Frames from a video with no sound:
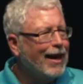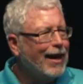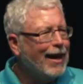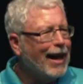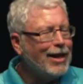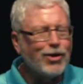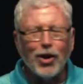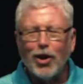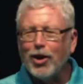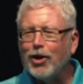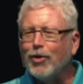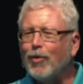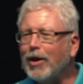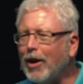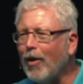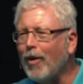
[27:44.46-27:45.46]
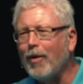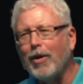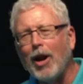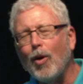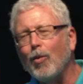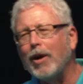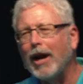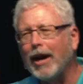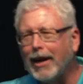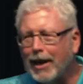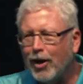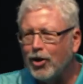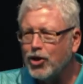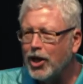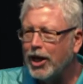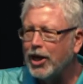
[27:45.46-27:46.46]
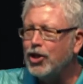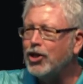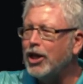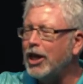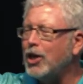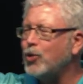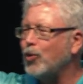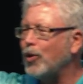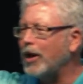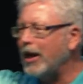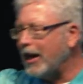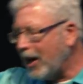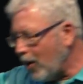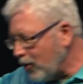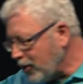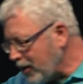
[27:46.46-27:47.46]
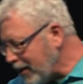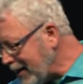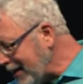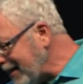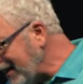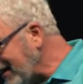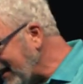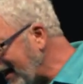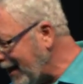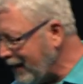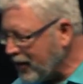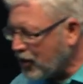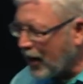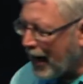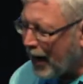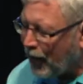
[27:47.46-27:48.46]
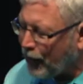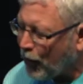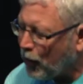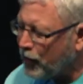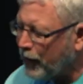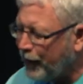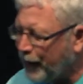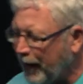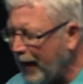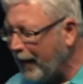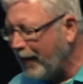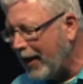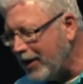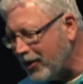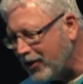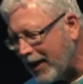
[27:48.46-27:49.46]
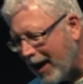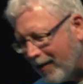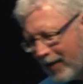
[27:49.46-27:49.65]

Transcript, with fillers: And so you, we go, no, we're not going to go to Chuck E. Cheese. We're going to go to Disneyland. And the child throws a fit. They just have